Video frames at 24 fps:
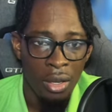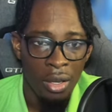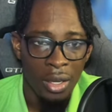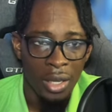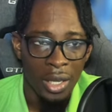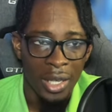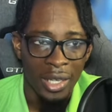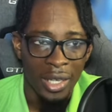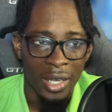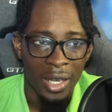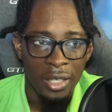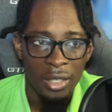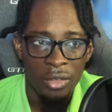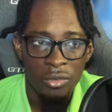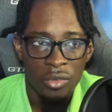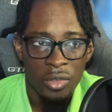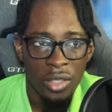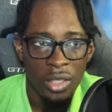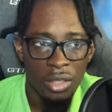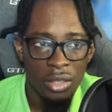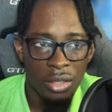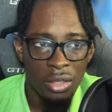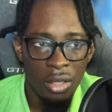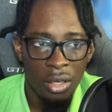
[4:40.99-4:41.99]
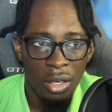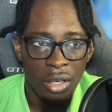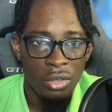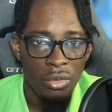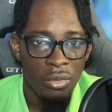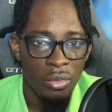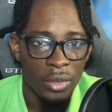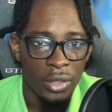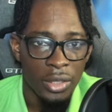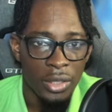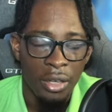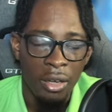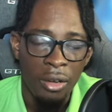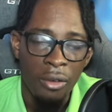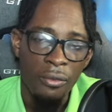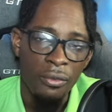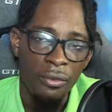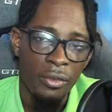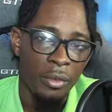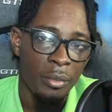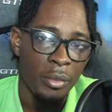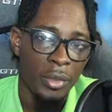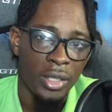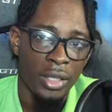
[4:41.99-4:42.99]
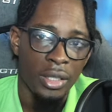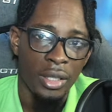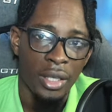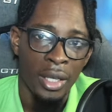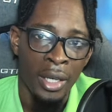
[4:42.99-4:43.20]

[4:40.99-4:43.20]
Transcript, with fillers: Like, I really thought you were down for me,